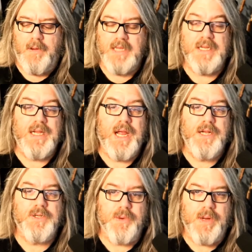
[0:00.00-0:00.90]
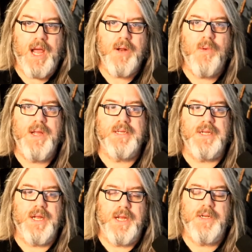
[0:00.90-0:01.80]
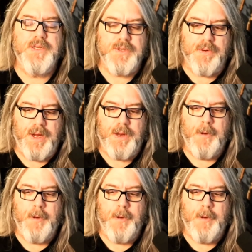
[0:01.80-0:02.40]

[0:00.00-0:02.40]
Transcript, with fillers: as an industry, how do we as an industry